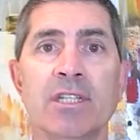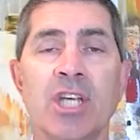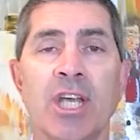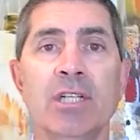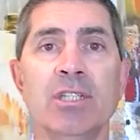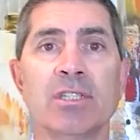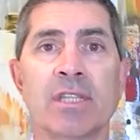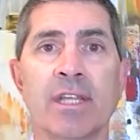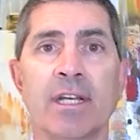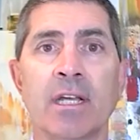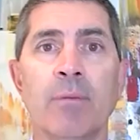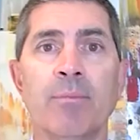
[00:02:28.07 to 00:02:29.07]
changes that
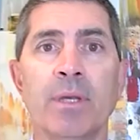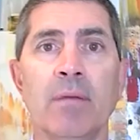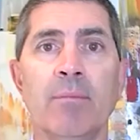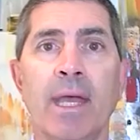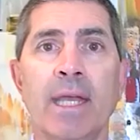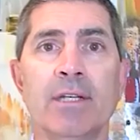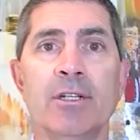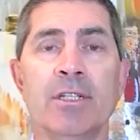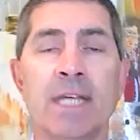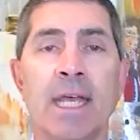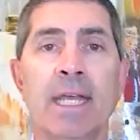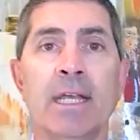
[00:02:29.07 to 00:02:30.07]
a company may
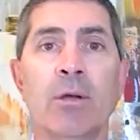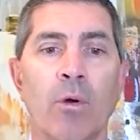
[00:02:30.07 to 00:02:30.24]
undertake